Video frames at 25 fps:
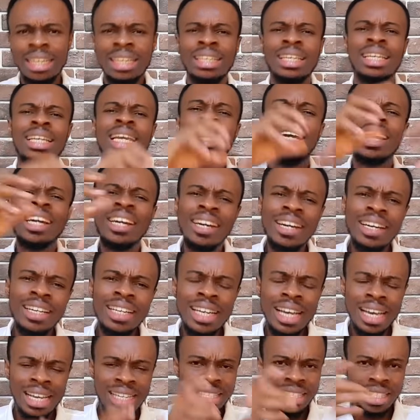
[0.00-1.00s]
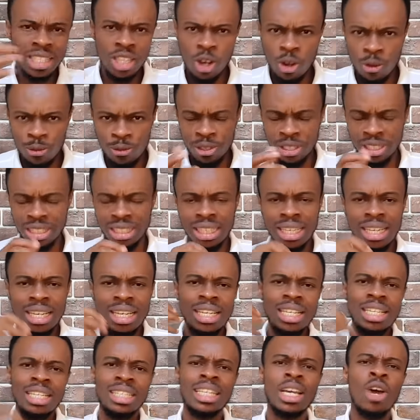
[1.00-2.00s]
Yeye greedy and selfish.
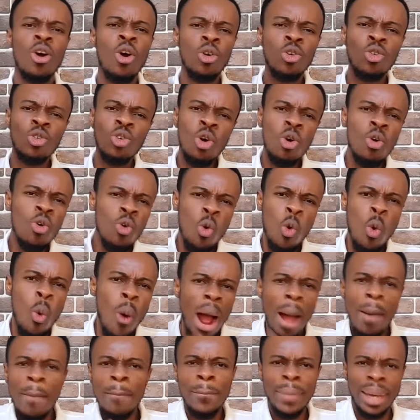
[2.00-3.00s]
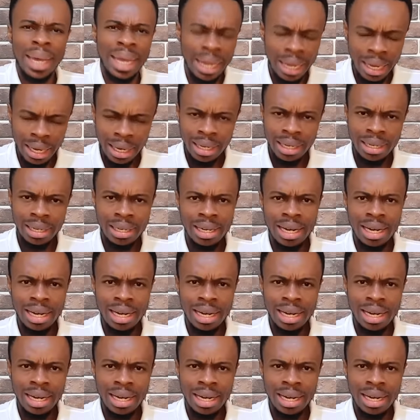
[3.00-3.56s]
Se onon kwa me,